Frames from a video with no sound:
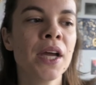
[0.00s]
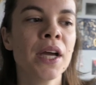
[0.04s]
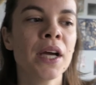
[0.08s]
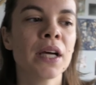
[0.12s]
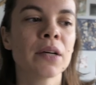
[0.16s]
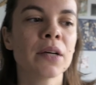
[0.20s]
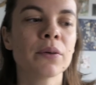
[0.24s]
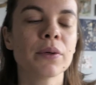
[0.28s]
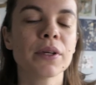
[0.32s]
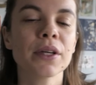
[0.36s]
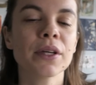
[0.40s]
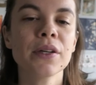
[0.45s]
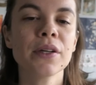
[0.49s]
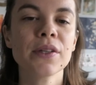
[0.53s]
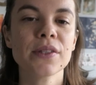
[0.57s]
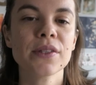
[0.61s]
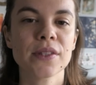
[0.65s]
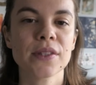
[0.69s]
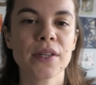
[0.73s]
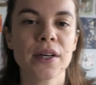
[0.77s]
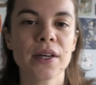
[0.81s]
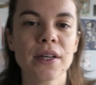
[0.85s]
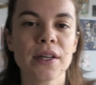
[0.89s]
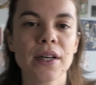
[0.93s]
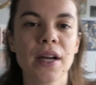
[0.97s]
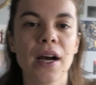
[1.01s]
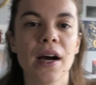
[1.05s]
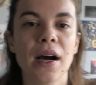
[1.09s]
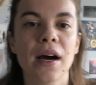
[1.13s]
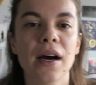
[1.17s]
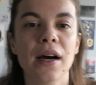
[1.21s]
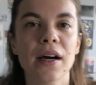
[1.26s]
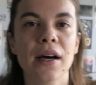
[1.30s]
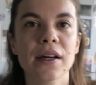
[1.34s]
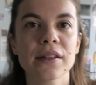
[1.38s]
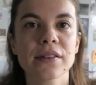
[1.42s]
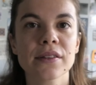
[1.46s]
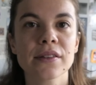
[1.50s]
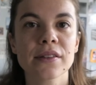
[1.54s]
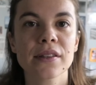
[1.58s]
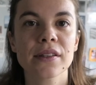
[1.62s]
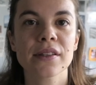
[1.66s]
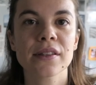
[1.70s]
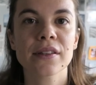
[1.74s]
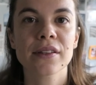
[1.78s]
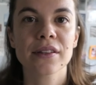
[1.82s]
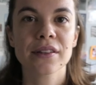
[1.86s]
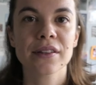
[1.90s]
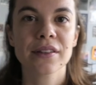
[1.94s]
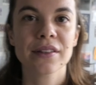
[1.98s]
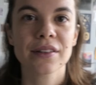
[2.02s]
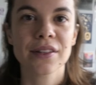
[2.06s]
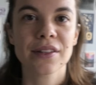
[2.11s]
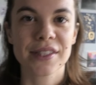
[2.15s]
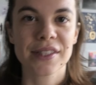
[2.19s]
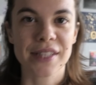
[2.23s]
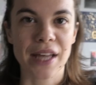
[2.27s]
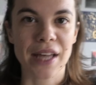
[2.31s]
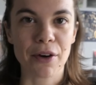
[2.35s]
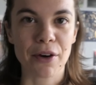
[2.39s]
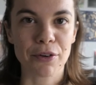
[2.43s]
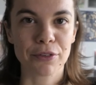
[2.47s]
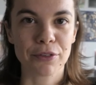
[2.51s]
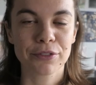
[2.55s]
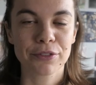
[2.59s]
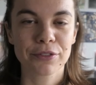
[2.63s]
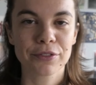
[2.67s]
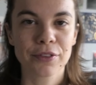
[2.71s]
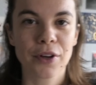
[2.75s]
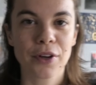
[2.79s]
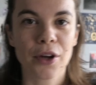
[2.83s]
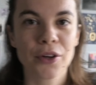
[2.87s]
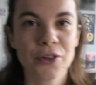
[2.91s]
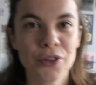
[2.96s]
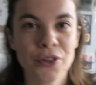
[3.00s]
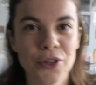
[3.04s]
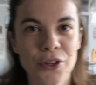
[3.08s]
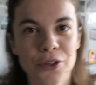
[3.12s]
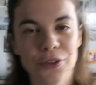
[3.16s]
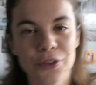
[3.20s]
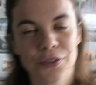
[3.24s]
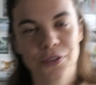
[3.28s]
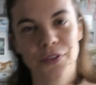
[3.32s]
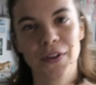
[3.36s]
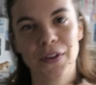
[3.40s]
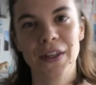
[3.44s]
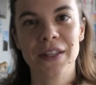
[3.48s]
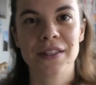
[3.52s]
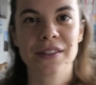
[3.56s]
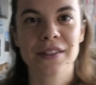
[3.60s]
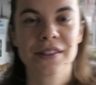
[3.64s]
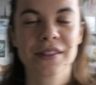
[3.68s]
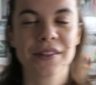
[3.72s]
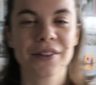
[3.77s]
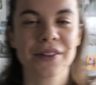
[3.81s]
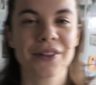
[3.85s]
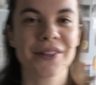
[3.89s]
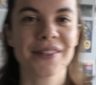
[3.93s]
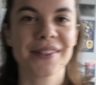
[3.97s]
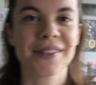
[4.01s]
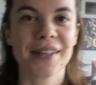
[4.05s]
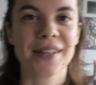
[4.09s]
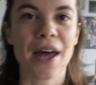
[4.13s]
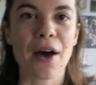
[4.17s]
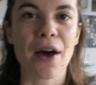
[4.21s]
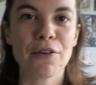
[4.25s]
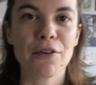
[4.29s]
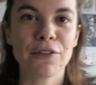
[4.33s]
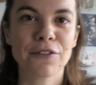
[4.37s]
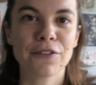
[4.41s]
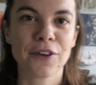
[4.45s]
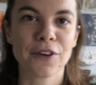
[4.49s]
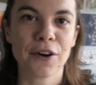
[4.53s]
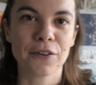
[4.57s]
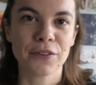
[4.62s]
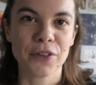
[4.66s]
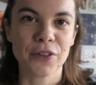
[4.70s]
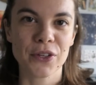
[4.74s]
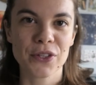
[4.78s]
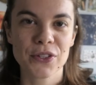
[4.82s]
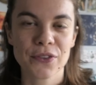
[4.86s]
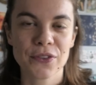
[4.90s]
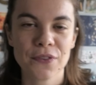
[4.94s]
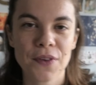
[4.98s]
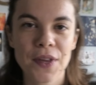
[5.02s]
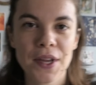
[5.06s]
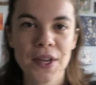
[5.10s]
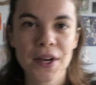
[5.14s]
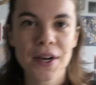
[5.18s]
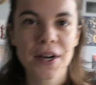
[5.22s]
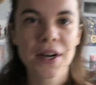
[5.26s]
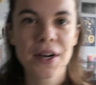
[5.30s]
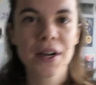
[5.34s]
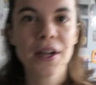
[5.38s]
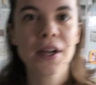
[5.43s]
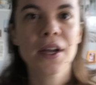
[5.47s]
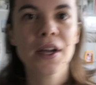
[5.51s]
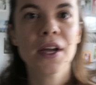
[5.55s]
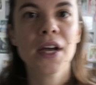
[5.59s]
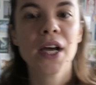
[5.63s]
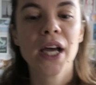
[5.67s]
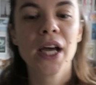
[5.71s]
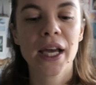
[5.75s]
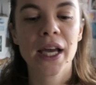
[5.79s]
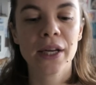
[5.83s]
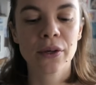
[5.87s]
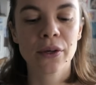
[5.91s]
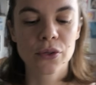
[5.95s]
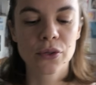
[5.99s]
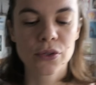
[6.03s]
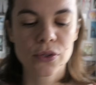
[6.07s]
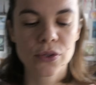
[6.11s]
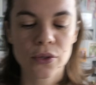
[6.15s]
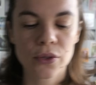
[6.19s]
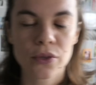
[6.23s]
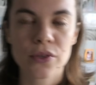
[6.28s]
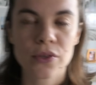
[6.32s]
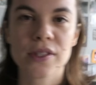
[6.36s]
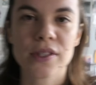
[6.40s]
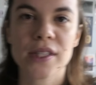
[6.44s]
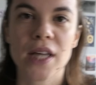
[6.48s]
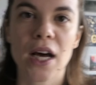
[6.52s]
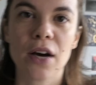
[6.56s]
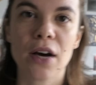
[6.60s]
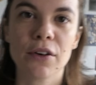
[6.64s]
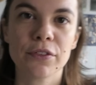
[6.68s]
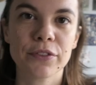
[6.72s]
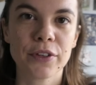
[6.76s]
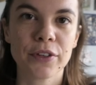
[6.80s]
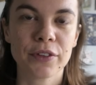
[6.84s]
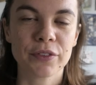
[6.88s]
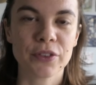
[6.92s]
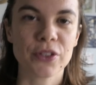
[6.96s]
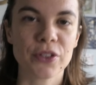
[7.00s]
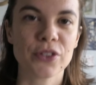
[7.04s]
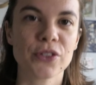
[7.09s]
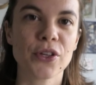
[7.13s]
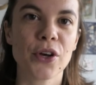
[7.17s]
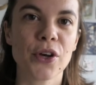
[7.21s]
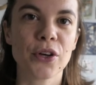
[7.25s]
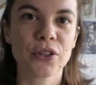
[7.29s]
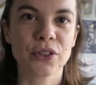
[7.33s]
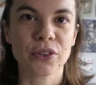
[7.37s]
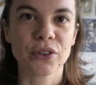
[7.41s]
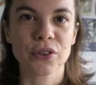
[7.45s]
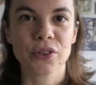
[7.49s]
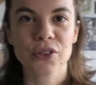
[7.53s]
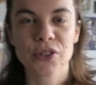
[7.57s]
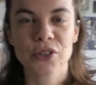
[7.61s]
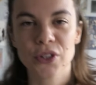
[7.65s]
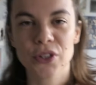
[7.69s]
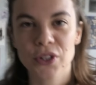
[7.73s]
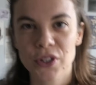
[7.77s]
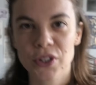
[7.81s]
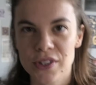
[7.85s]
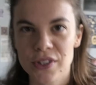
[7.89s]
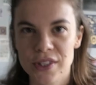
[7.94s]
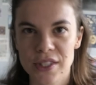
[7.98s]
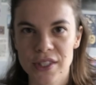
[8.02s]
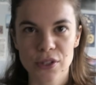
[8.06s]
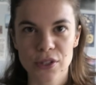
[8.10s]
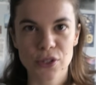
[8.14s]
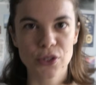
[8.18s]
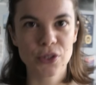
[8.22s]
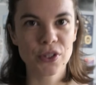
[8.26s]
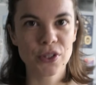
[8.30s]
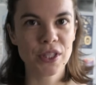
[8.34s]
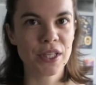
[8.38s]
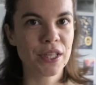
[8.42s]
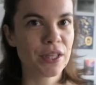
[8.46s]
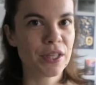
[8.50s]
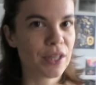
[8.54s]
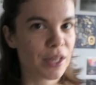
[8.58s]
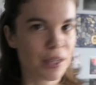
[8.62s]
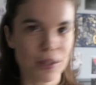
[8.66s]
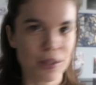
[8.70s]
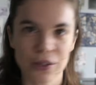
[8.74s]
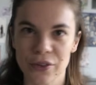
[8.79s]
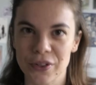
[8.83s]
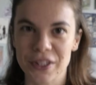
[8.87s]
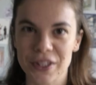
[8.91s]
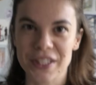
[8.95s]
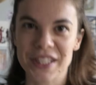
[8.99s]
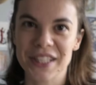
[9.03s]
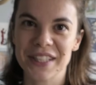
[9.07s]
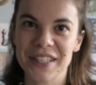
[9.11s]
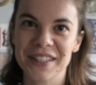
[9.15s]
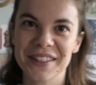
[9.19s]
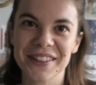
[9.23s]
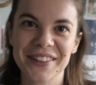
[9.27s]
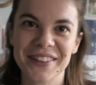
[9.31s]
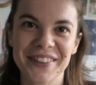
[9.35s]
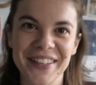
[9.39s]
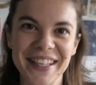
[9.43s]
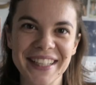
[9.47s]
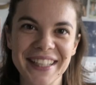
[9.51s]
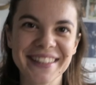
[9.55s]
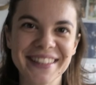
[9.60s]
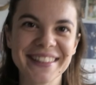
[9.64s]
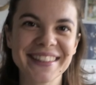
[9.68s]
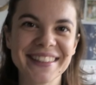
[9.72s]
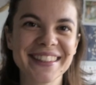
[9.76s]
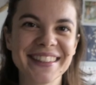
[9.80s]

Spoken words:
And we're going to start at the south, under your feet, the south of the sphere, and also the south of the circle. So you can see 2D and 3D, all right?